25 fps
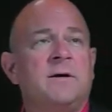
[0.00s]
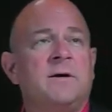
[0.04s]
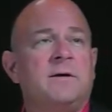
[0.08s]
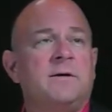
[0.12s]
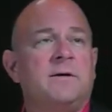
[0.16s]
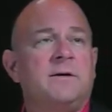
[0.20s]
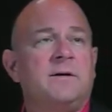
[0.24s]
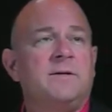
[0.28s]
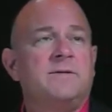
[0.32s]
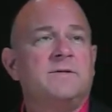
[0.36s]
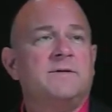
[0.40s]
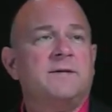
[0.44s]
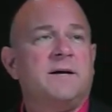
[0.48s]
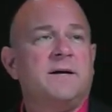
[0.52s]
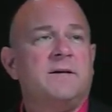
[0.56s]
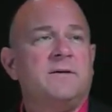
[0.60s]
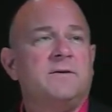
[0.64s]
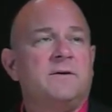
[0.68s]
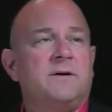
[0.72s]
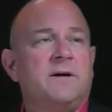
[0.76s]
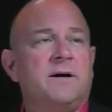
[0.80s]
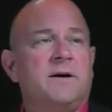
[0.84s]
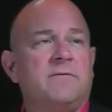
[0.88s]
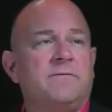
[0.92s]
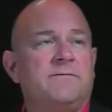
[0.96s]
These tend to
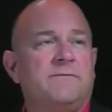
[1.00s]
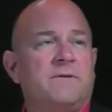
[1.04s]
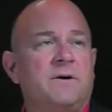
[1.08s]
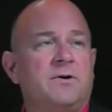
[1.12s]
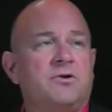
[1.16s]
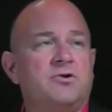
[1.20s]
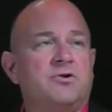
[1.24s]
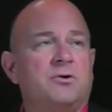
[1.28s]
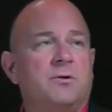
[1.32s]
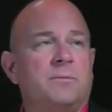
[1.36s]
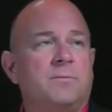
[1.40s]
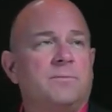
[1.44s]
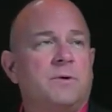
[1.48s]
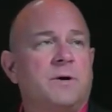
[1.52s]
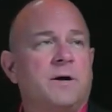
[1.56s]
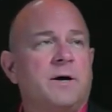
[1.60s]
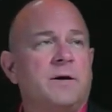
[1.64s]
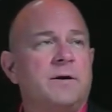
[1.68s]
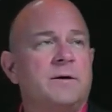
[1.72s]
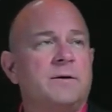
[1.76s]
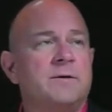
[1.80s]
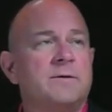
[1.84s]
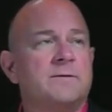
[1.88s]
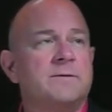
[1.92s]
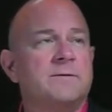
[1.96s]
have functional
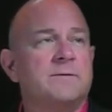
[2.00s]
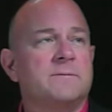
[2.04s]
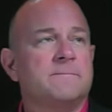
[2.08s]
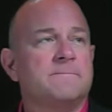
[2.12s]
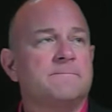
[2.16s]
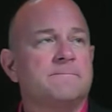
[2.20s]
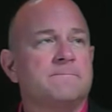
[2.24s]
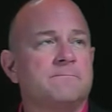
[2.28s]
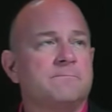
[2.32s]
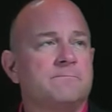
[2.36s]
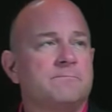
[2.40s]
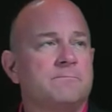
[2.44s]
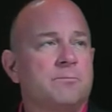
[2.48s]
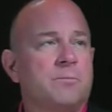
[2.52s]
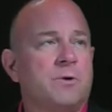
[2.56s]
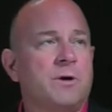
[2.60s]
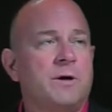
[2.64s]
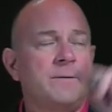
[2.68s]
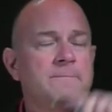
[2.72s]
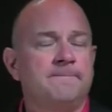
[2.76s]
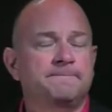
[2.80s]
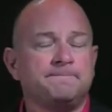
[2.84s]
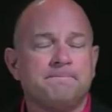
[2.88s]
products, right?